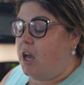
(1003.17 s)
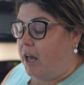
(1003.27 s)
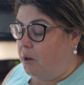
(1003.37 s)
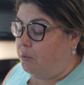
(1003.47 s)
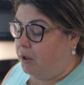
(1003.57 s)

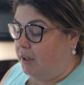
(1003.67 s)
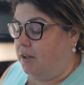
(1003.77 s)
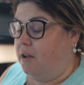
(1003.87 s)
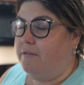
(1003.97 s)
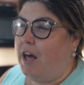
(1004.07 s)
And I really
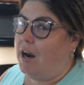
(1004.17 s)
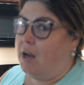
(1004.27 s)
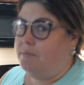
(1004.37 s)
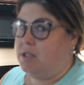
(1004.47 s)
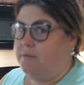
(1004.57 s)
love that
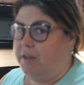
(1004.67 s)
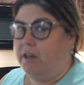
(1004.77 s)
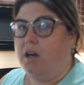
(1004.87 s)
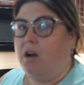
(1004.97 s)
atmosphere